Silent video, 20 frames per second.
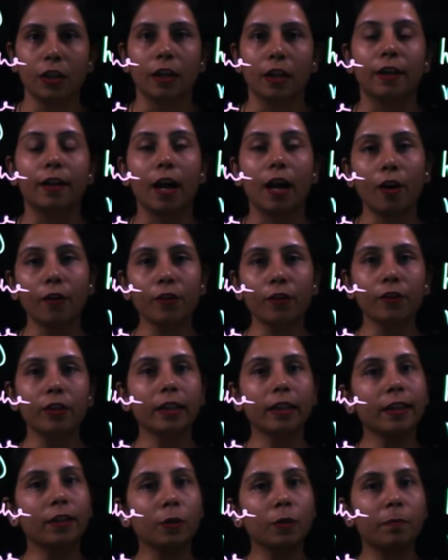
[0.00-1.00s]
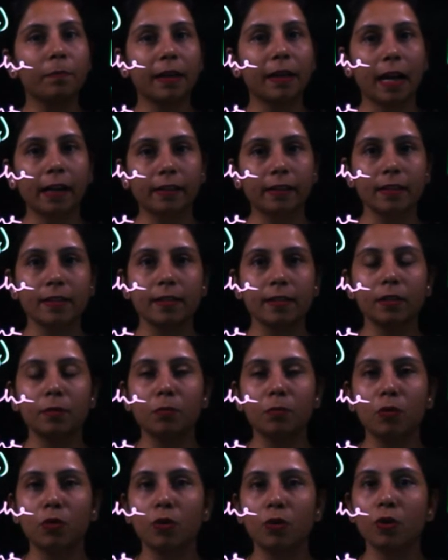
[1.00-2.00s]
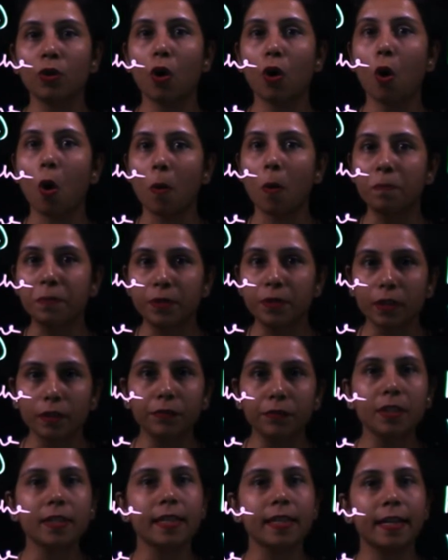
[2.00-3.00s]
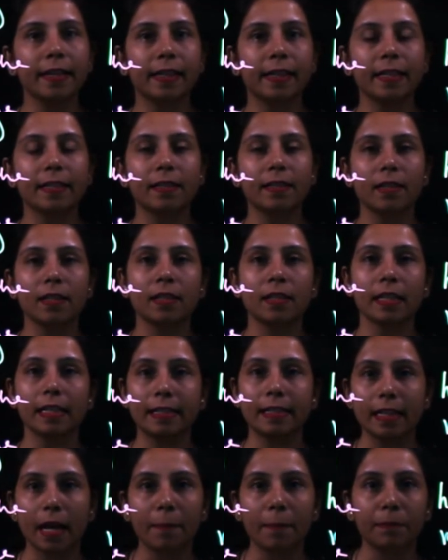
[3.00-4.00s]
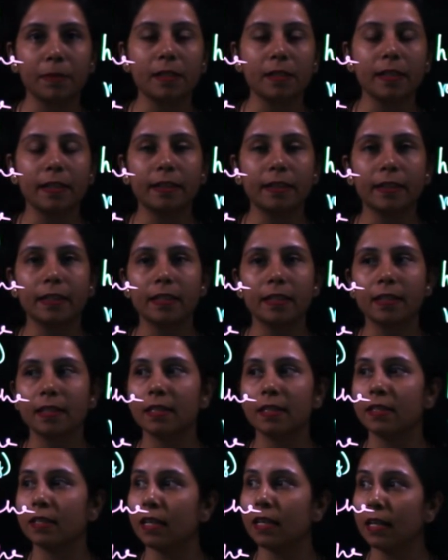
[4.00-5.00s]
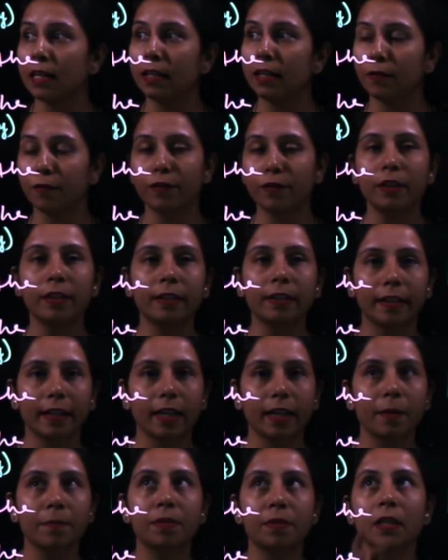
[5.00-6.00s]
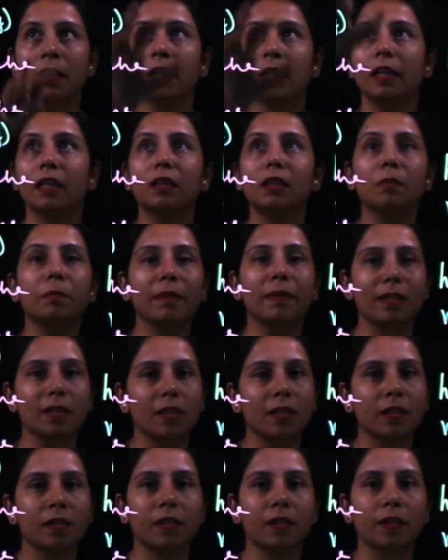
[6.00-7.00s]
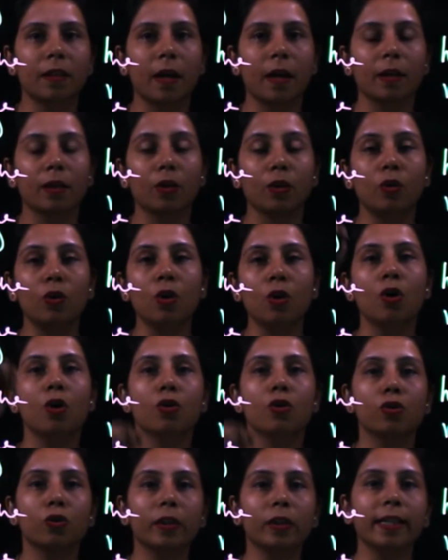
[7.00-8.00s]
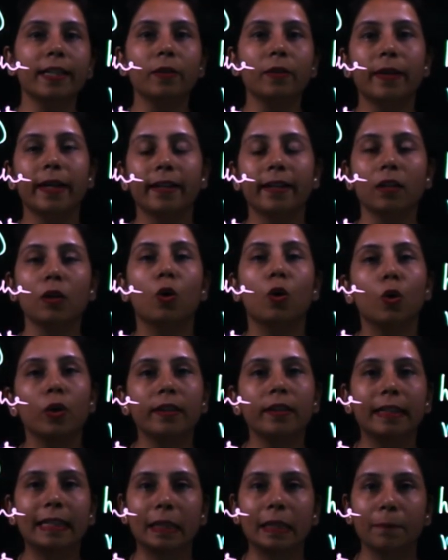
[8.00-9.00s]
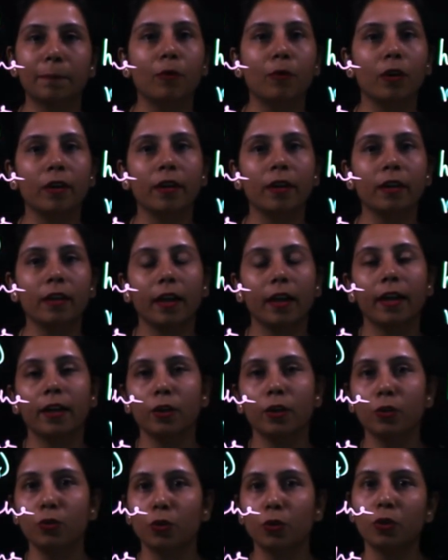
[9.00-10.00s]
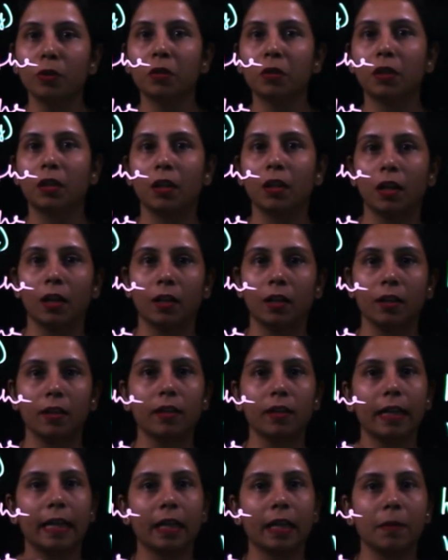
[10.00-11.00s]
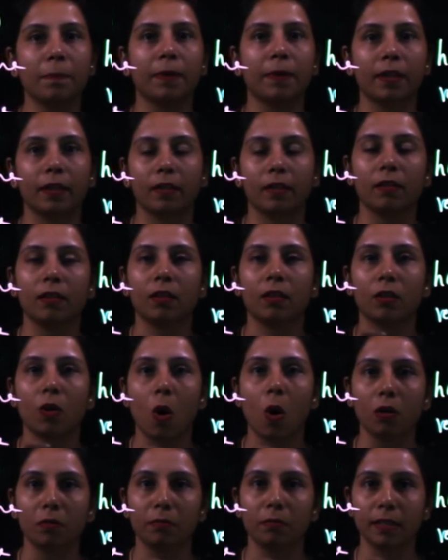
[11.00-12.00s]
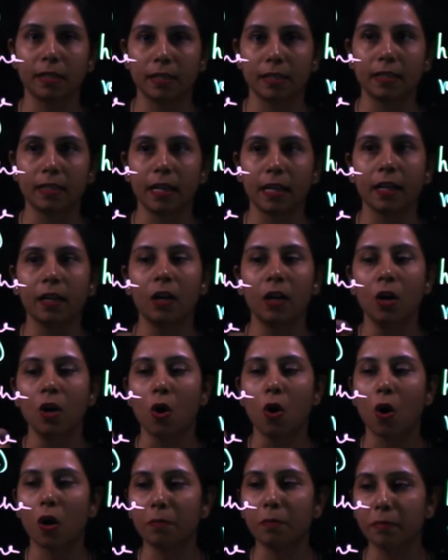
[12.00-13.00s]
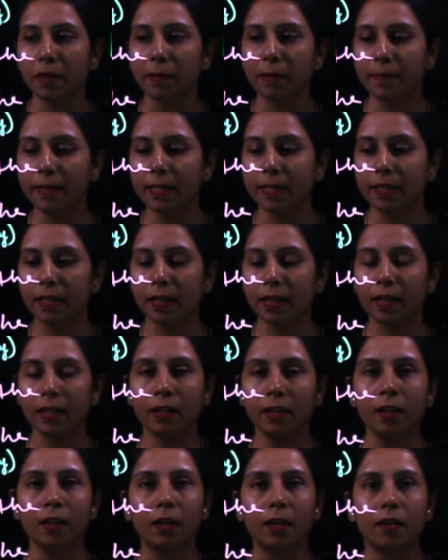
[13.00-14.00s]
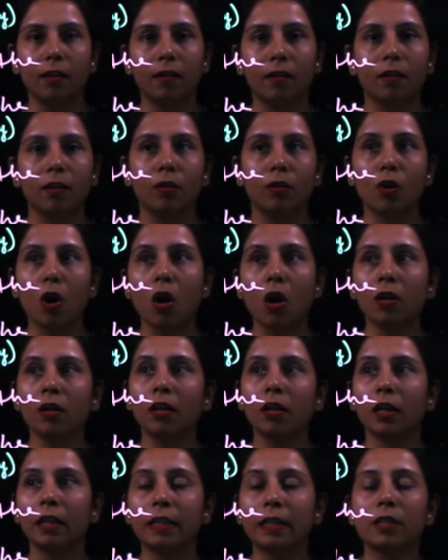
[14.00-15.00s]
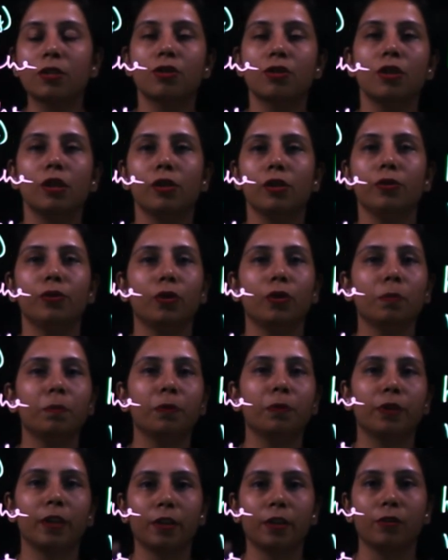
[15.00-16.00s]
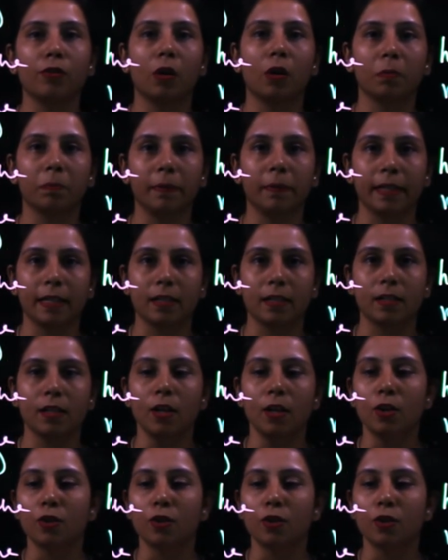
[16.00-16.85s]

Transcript: Now you need to practice it more, observe the sentences, example sentences in different types in the basic scenario so that you get a good grip on it and you don't occur any particular wrong mistake or maybe say wrong conditional you don't put at wrong place.